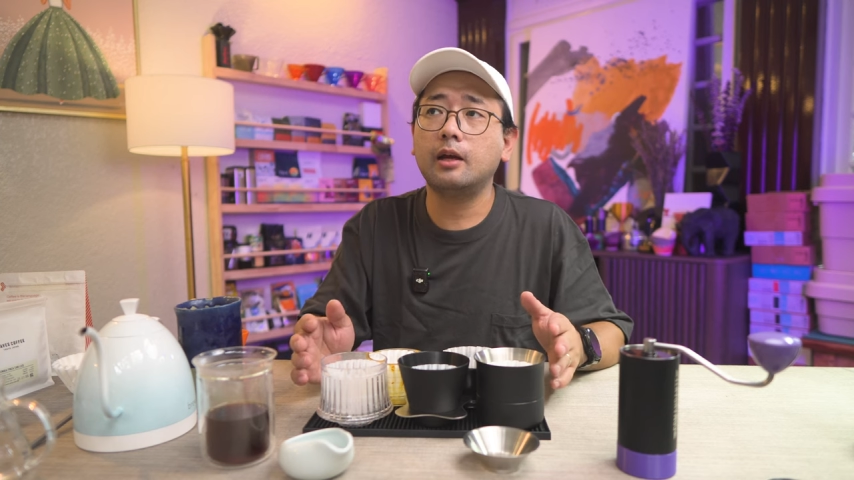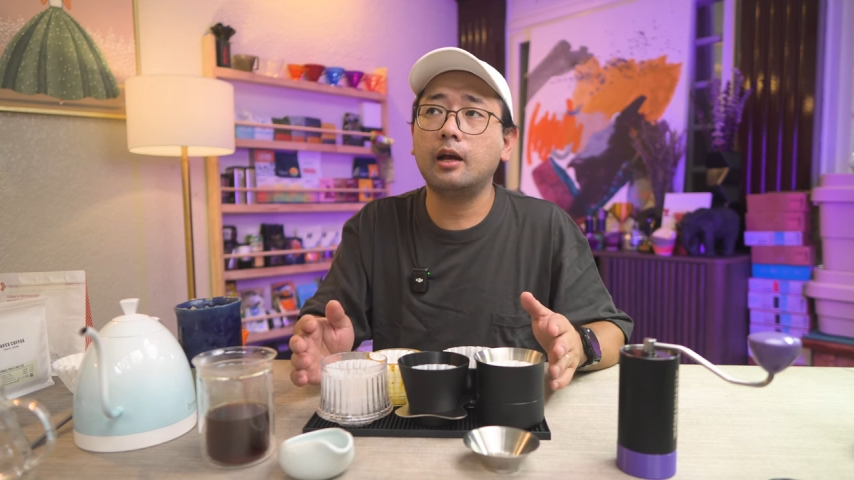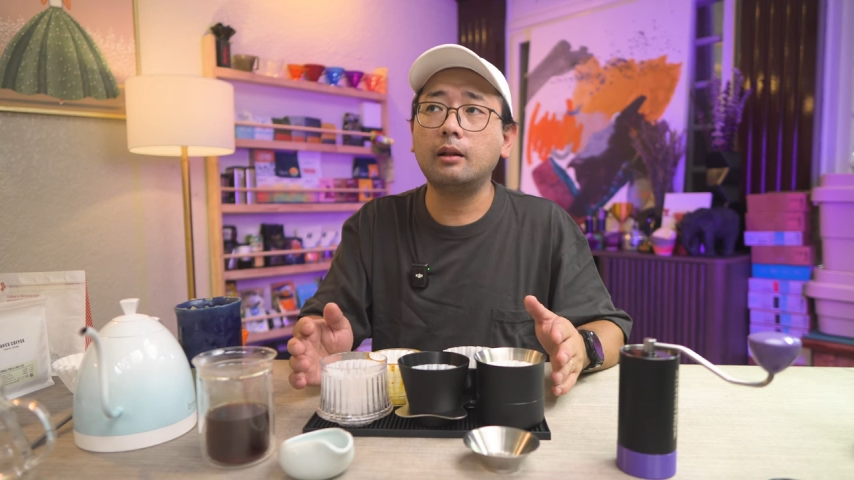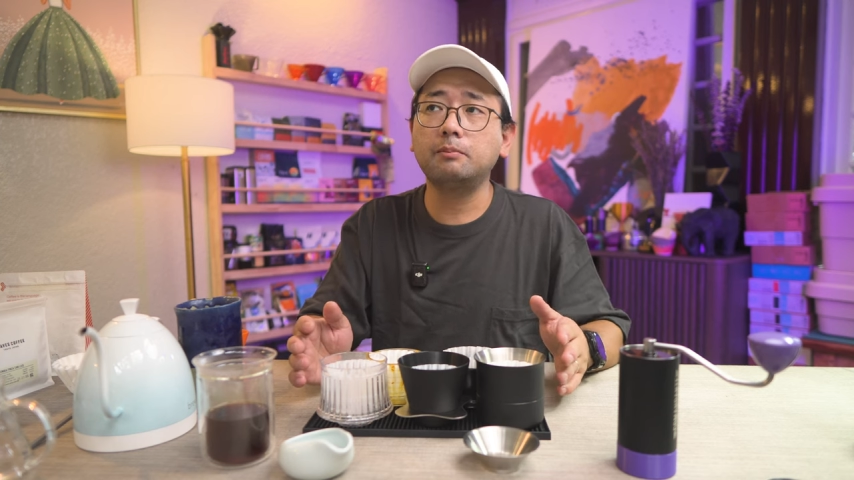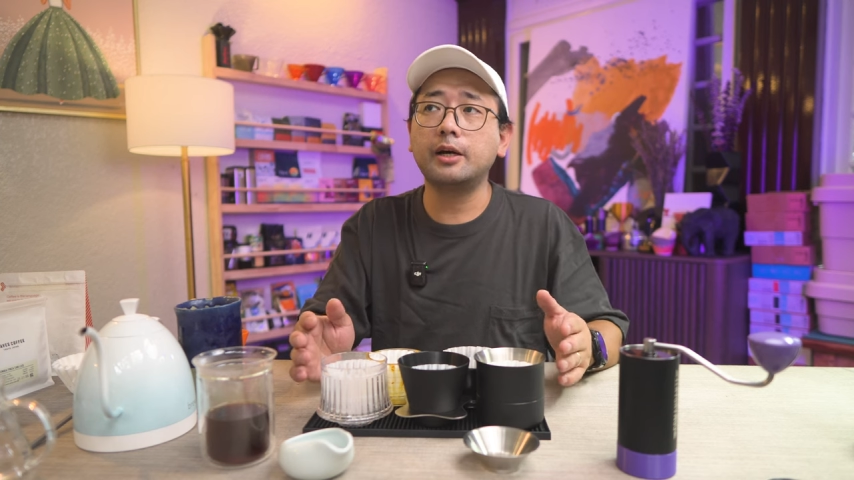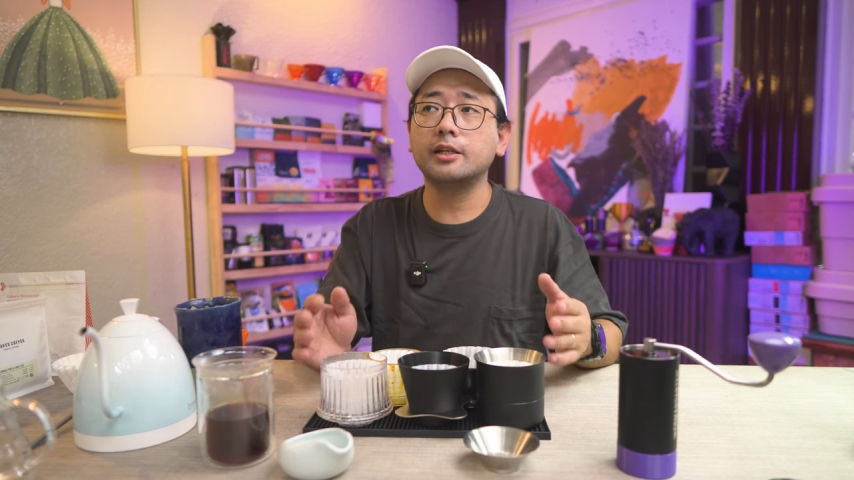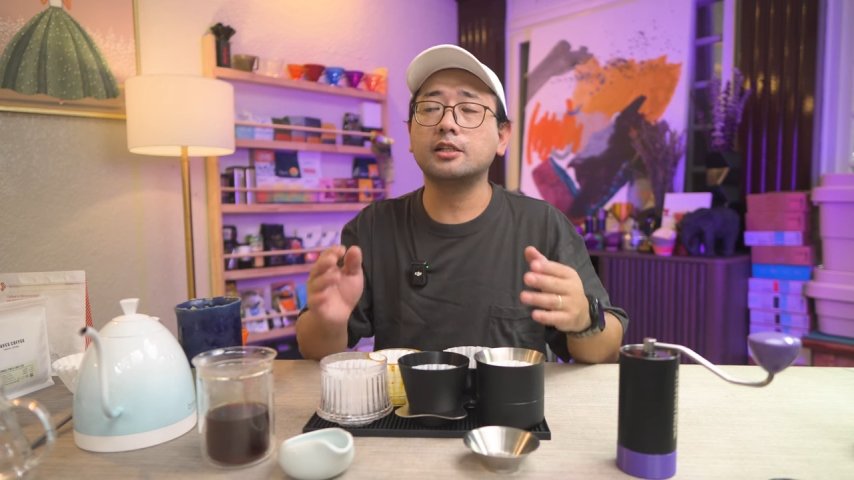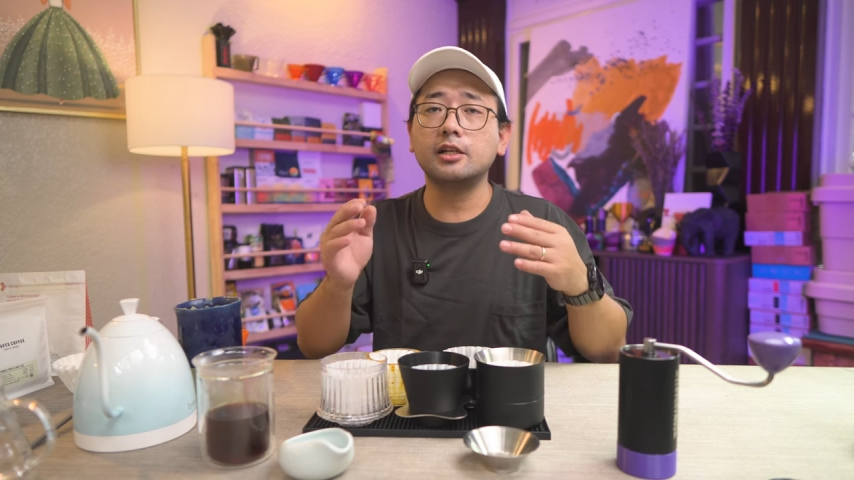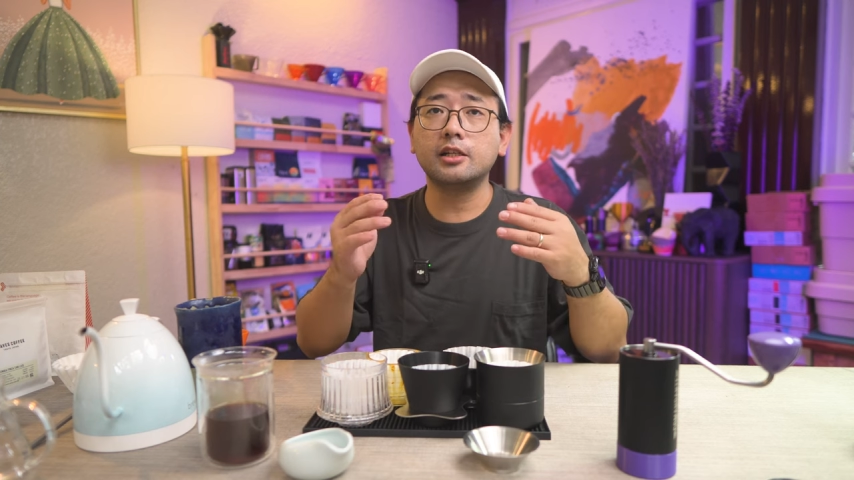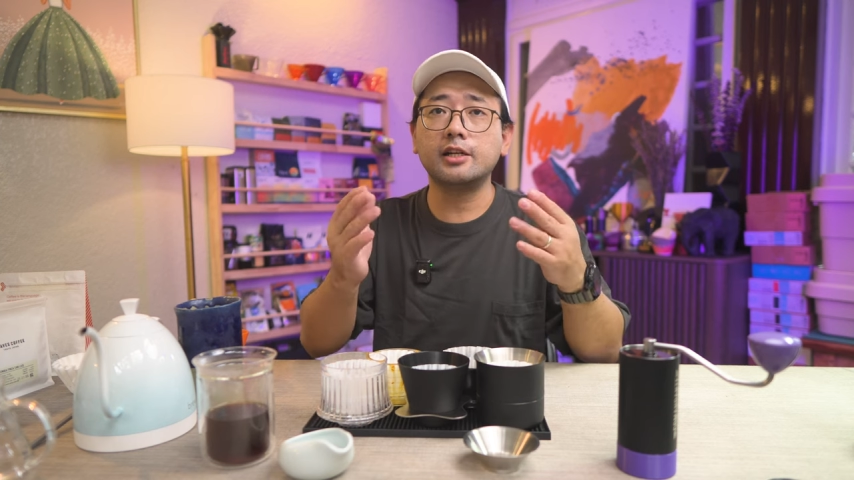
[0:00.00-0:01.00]
help us
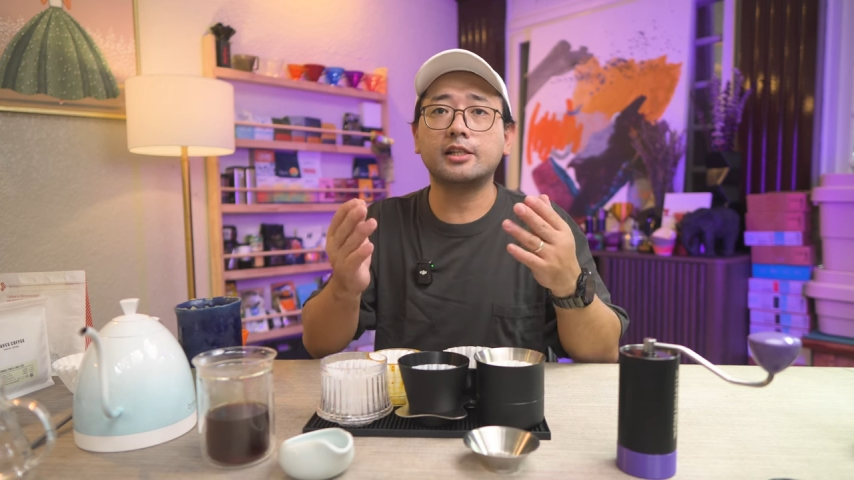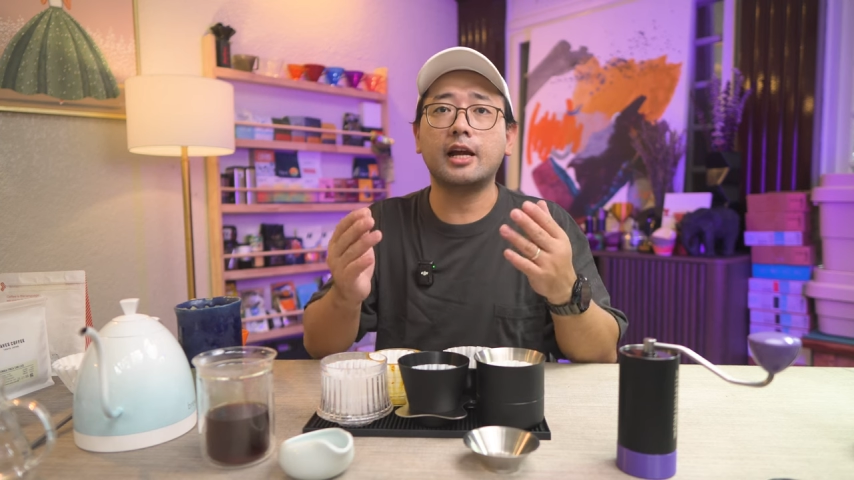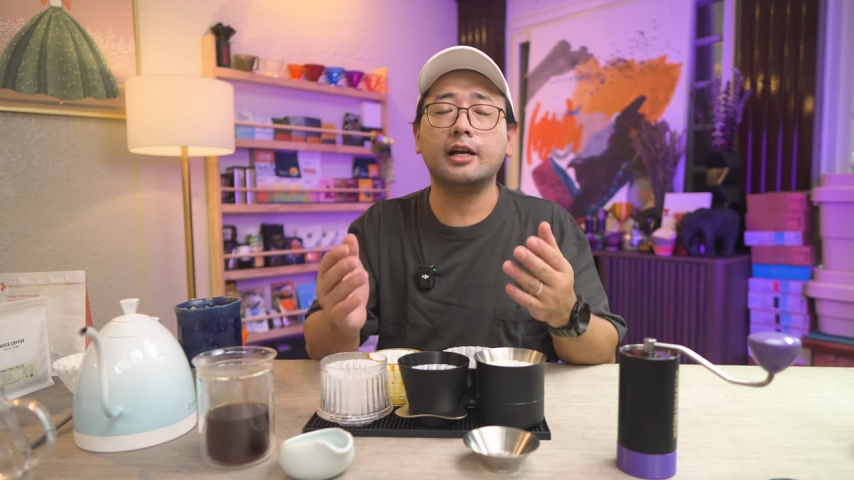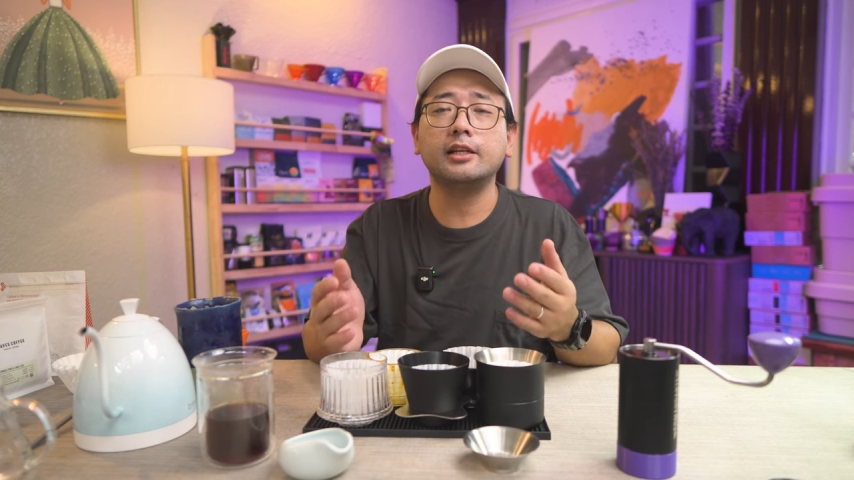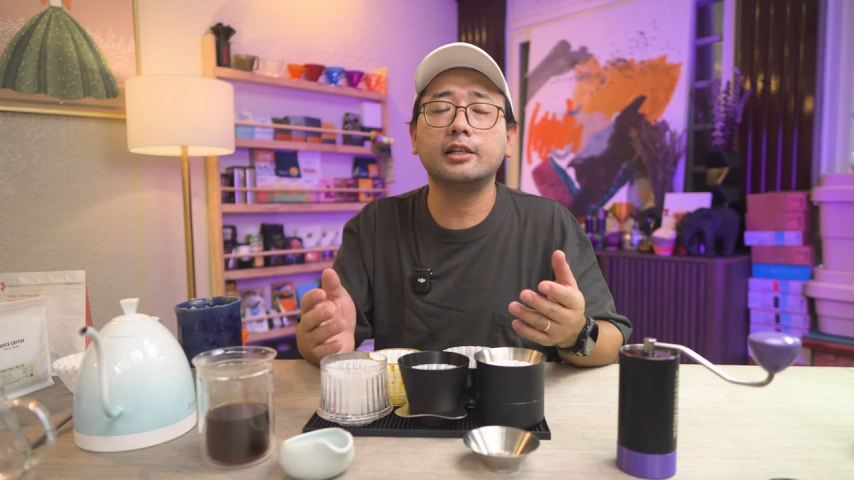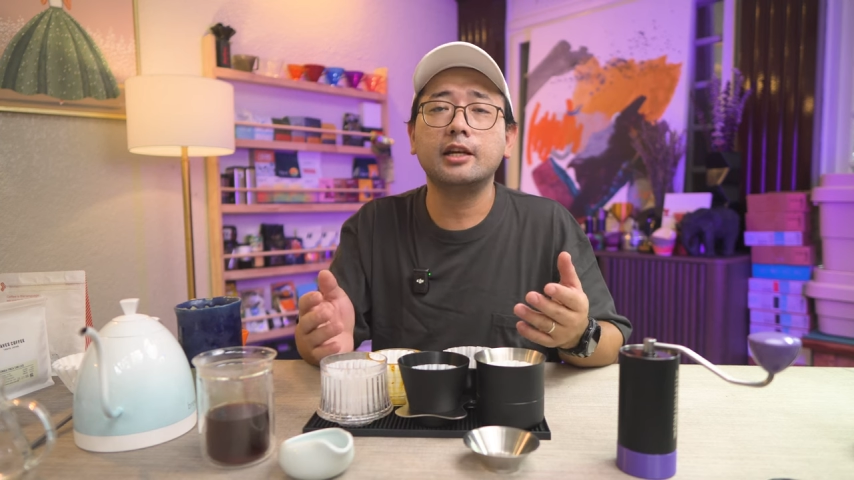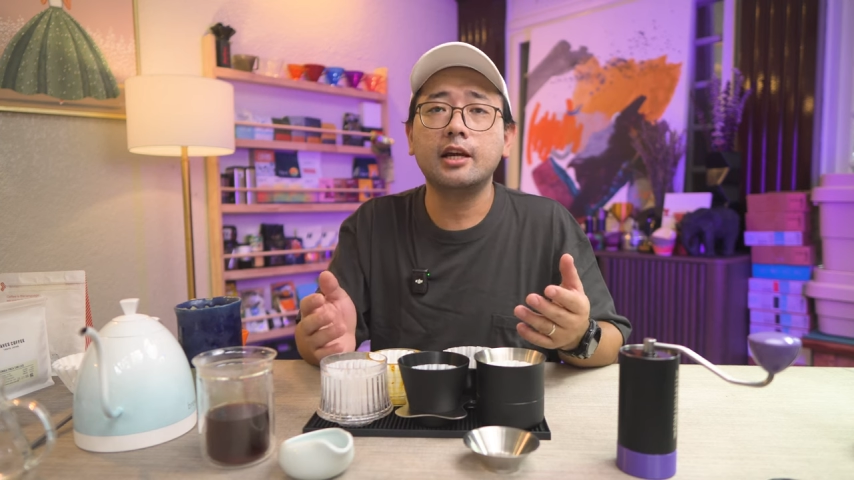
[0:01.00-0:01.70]
understand